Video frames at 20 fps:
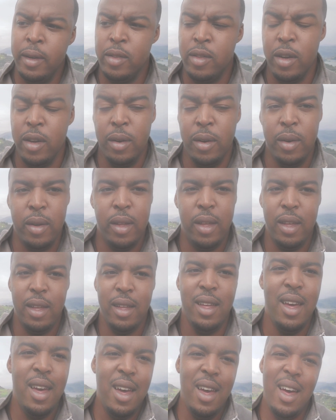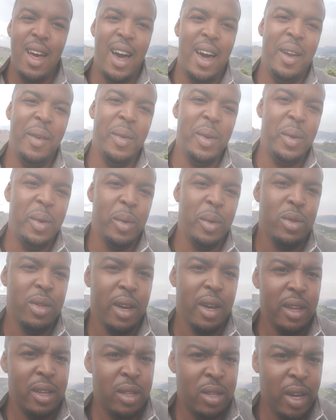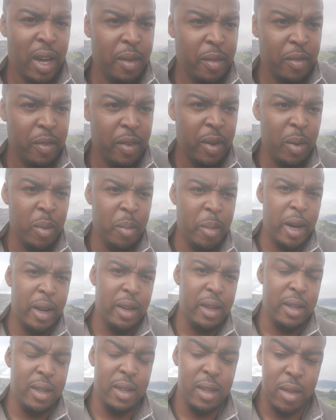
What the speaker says: So I don't do no shucking and jiving for nobody.